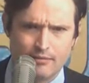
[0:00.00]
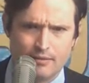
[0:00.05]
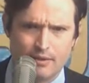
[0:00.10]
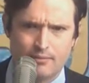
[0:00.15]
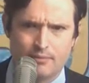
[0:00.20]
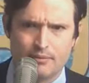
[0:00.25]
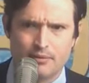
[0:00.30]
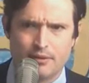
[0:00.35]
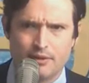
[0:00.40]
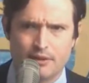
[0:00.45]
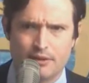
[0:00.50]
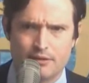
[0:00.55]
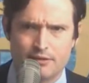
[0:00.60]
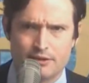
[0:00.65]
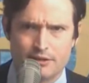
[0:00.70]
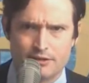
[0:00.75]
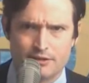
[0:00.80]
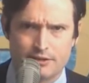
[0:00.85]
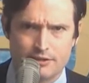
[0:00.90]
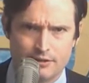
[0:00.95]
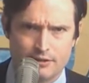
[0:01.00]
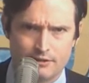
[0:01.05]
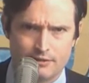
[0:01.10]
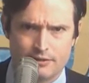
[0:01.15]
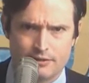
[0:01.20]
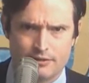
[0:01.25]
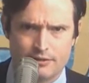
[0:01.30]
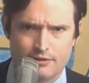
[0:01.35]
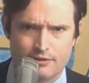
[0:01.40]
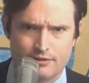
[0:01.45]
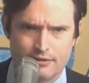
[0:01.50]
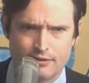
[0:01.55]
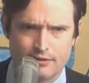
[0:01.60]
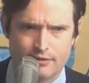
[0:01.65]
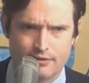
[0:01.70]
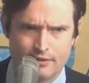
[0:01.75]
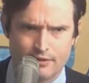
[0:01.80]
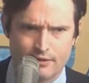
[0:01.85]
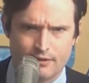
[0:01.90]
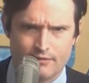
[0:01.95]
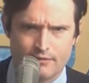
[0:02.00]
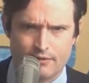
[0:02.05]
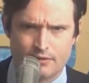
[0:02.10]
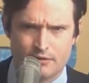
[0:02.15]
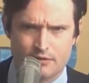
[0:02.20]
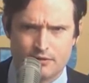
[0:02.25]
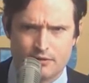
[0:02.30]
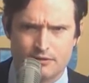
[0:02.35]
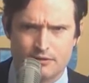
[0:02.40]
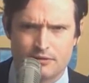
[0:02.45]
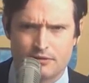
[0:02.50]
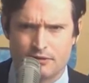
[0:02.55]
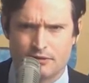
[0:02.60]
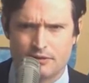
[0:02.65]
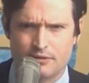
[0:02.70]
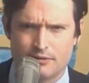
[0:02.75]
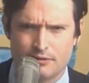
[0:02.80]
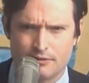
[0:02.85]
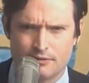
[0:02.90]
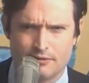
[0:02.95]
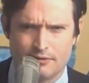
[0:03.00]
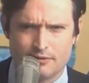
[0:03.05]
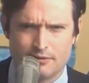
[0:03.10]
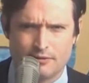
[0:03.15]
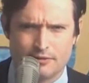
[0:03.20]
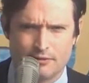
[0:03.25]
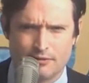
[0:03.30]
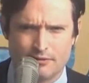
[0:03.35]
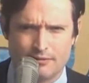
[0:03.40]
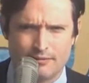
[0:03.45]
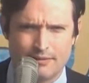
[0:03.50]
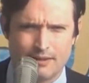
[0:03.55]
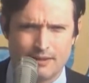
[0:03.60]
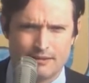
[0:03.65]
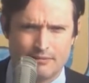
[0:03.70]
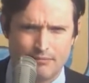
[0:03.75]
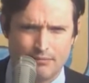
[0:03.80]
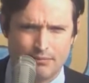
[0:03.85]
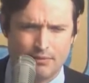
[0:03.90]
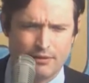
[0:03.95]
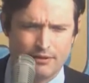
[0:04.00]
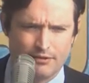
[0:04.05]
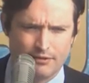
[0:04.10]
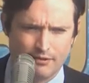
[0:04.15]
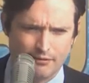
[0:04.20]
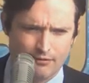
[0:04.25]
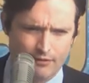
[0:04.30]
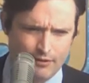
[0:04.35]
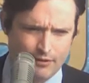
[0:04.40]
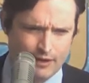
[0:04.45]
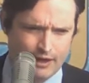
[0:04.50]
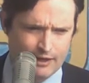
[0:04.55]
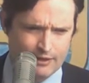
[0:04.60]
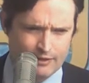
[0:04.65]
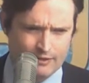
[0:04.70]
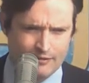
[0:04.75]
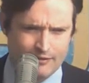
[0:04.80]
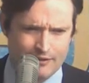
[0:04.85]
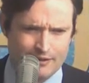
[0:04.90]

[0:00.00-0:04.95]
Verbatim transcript: people that are just users and individual users who, who are in prison for that.